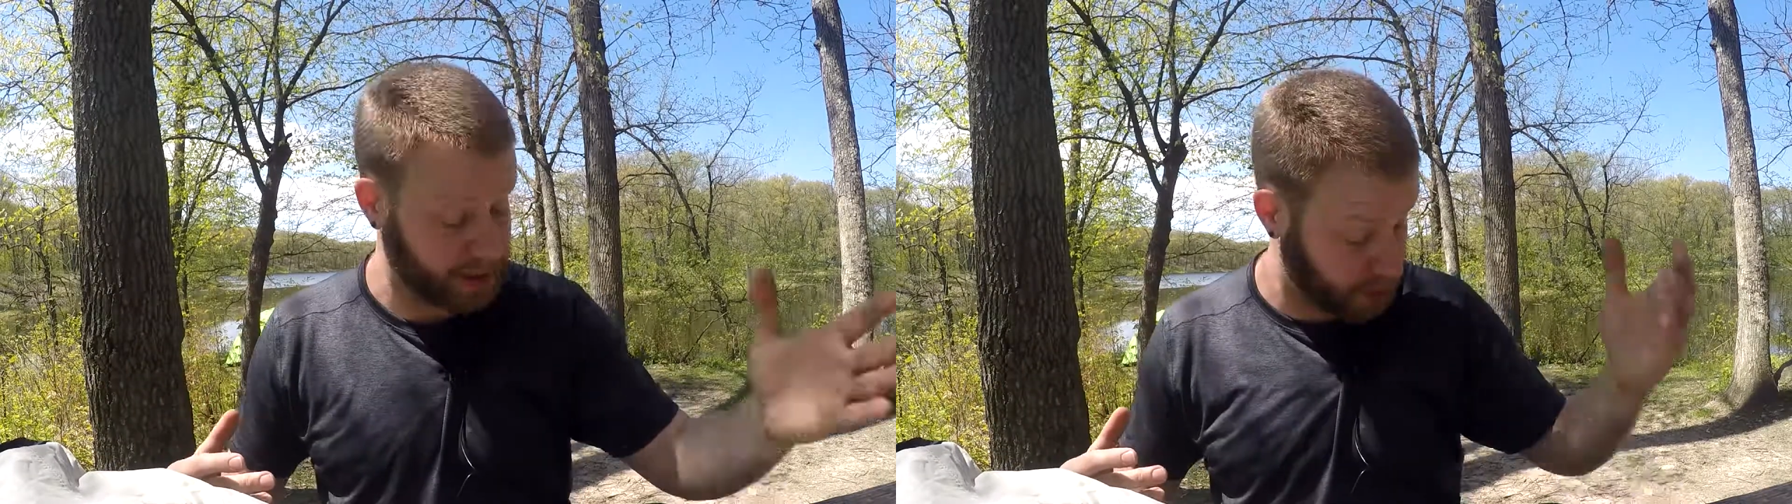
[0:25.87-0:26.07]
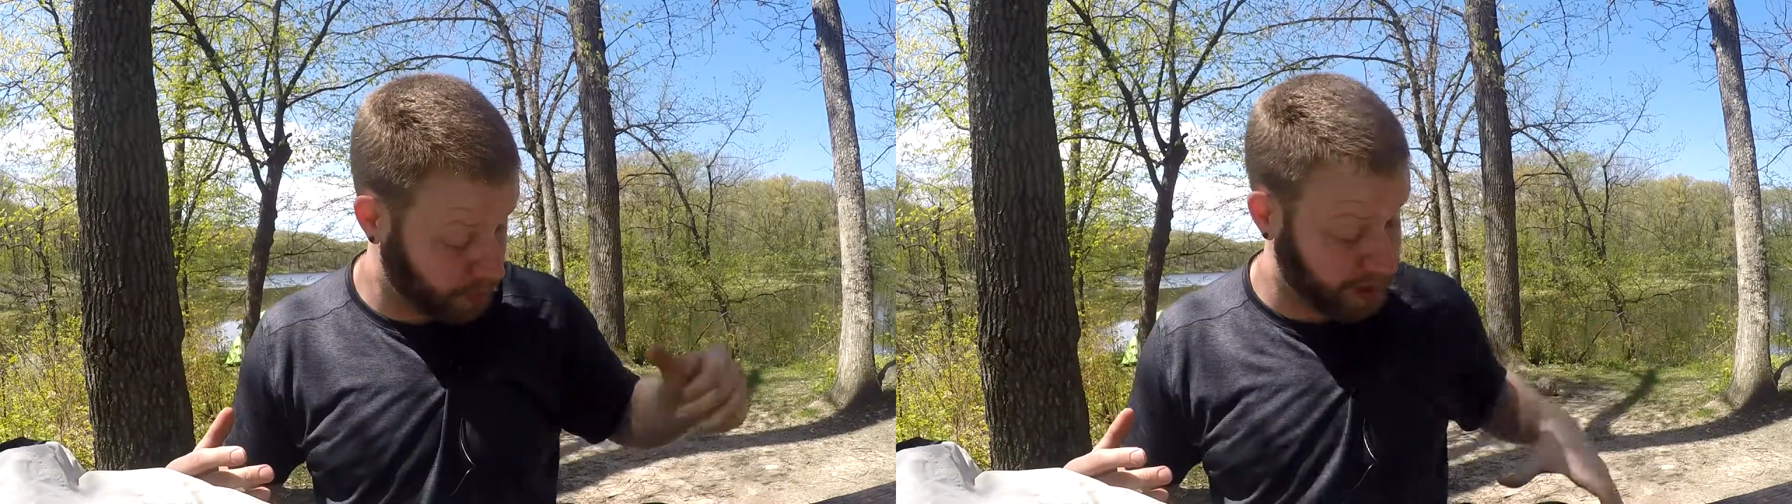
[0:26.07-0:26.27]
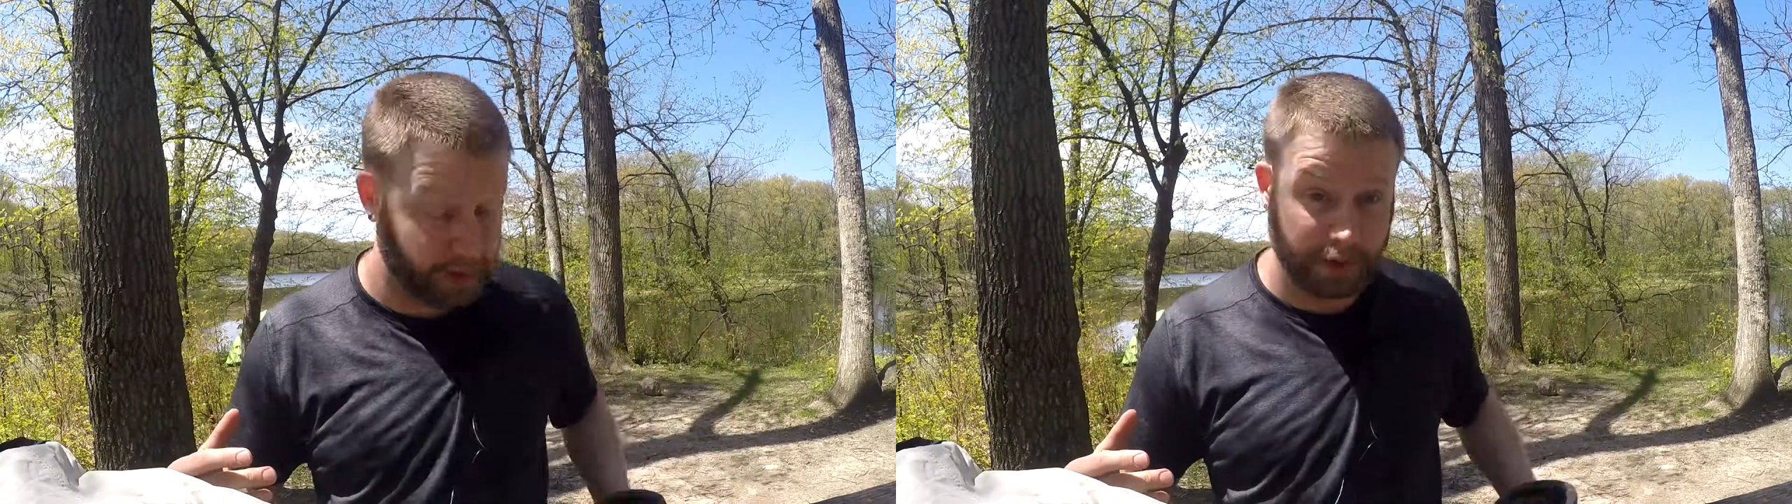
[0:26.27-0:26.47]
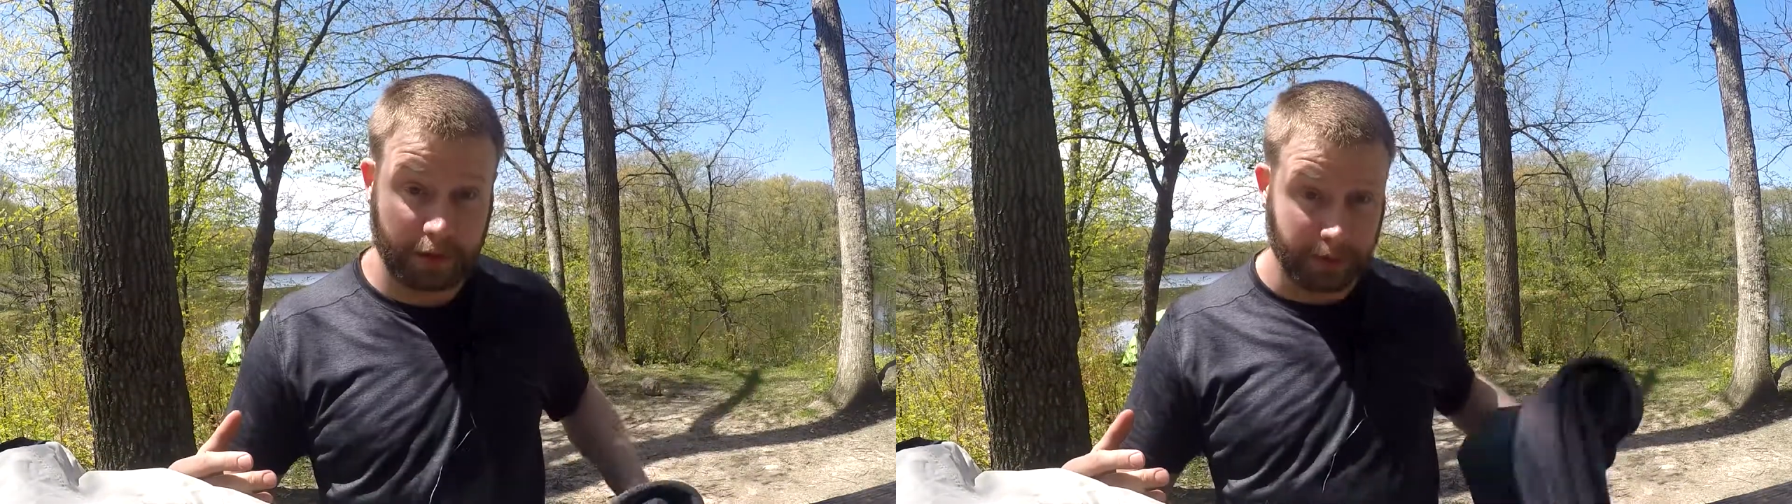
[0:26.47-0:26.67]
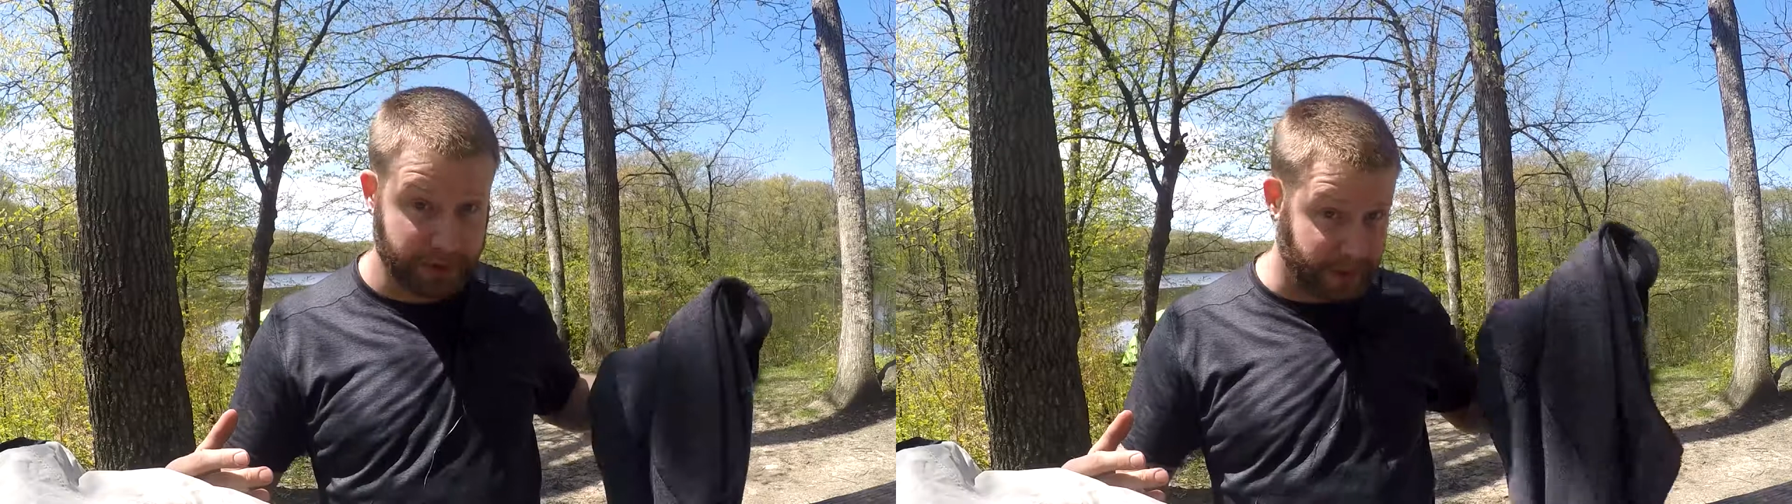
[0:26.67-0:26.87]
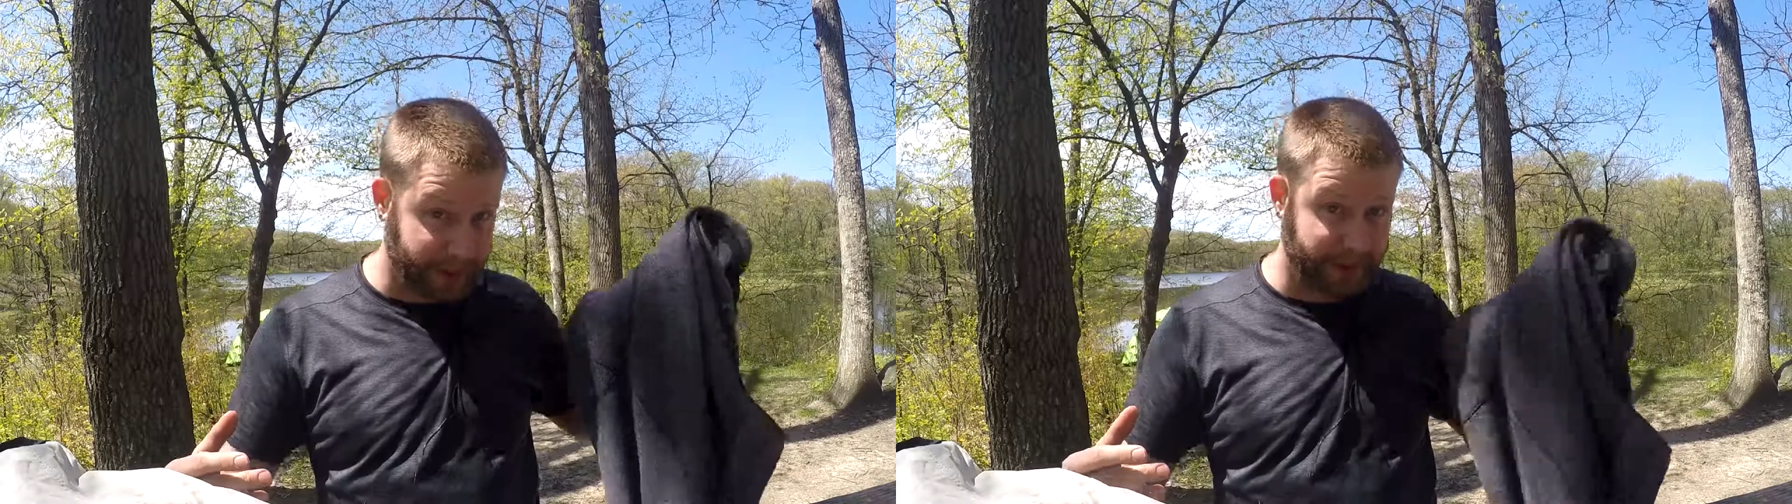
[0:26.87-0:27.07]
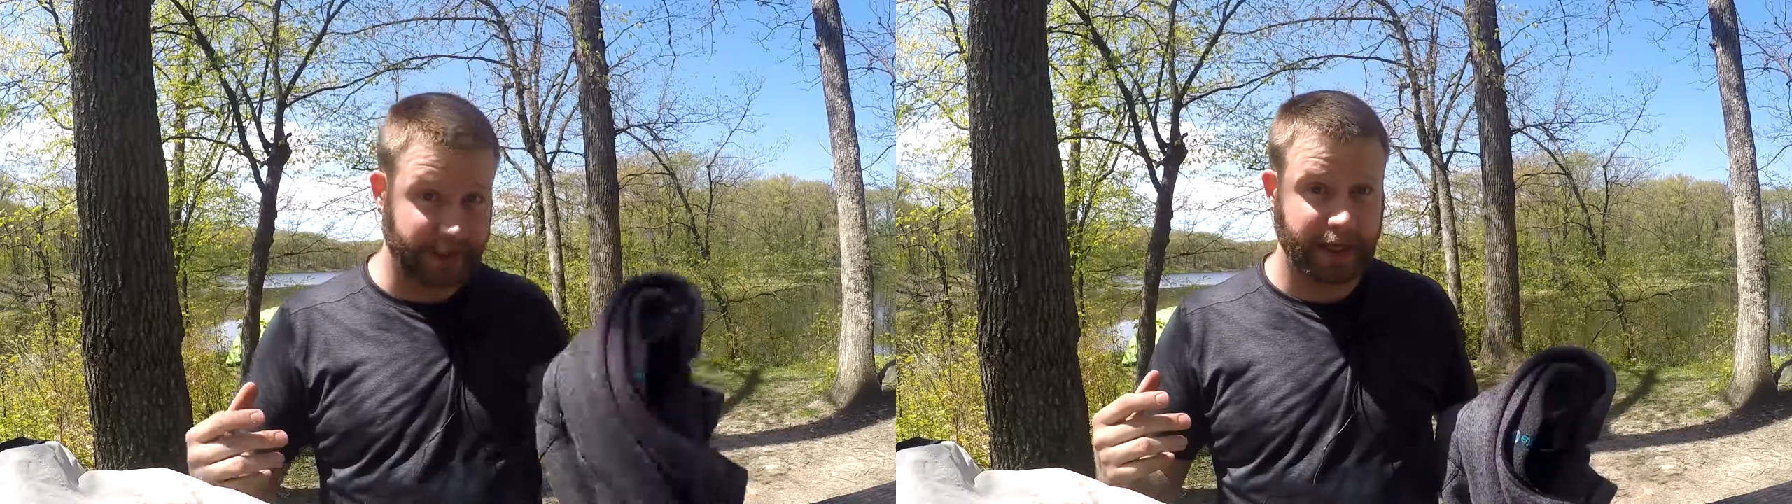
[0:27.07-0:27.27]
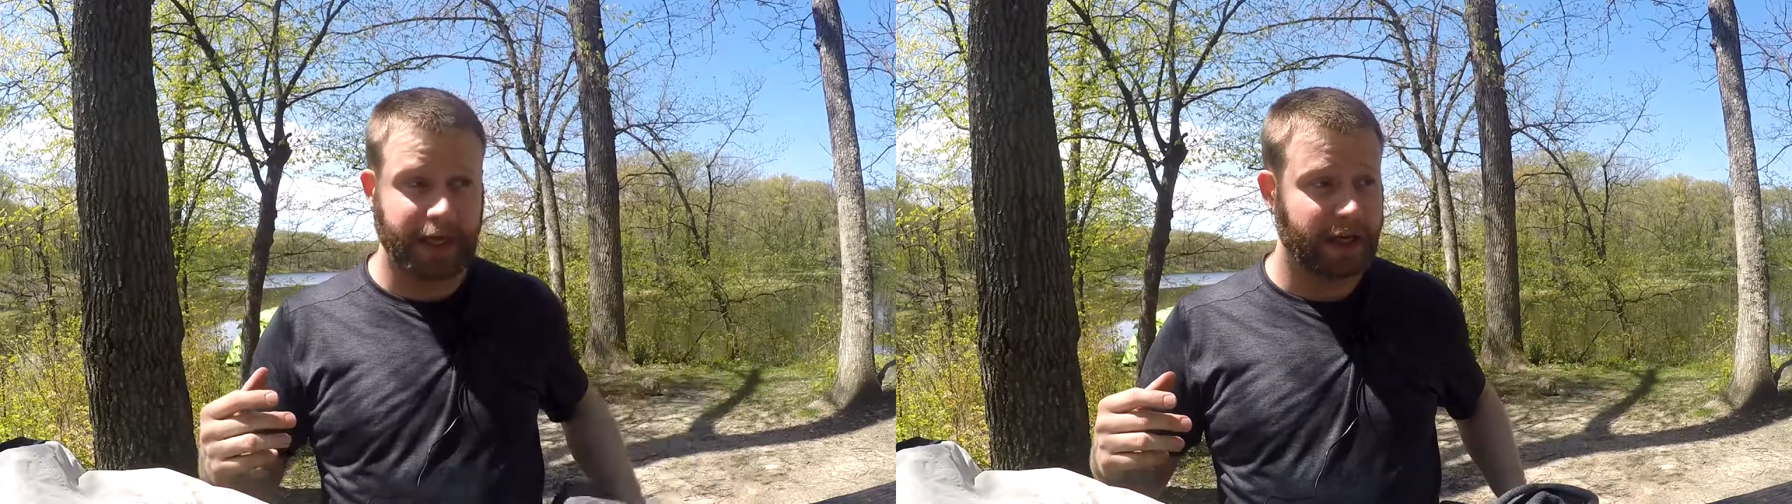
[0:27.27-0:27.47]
sweater, most likely.